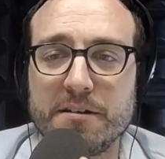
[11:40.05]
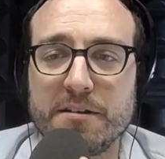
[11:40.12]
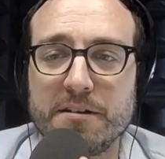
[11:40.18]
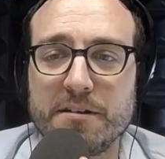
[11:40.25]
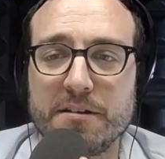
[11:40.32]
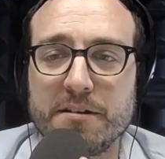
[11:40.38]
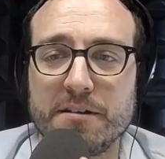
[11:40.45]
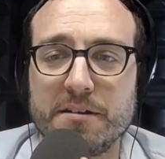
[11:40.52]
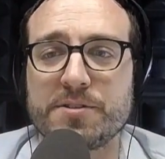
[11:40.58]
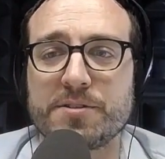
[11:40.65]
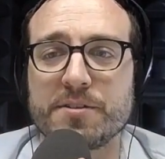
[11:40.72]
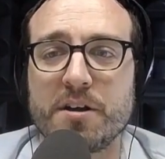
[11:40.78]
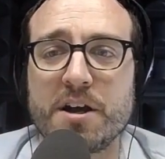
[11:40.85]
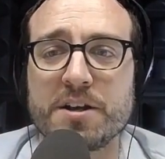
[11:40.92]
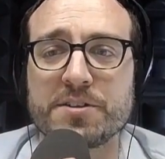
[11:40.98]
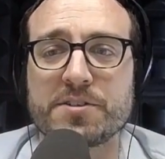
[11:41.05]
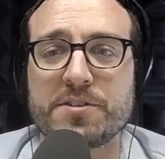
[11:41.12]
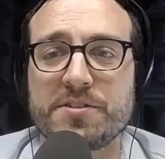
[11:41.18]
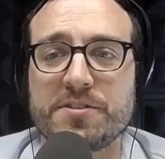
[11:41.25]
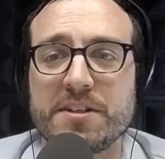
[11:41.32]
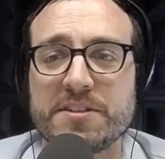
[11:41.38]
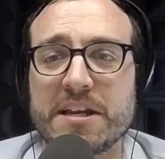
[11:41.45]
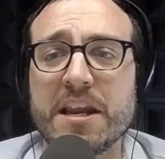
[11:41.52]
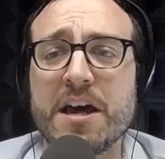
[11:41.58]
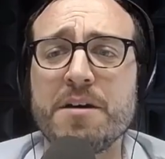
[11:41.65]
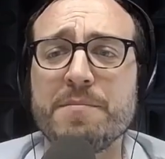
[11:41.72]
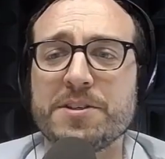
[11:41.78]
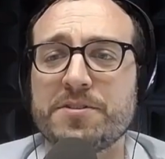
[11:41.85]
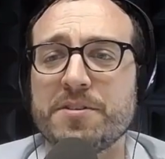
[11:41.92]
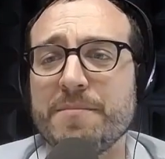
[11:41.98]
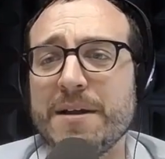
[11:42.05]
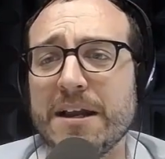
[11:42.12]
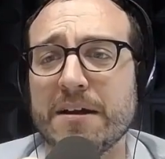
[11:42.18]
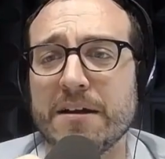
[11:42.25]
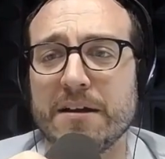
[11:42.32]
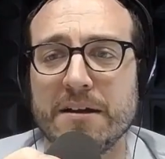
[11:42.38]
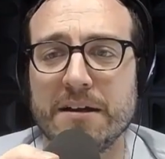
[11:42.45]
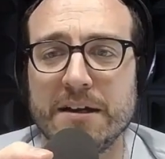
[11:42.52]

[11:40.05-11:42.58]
comments. Oscar says, hello, Mr. Miller.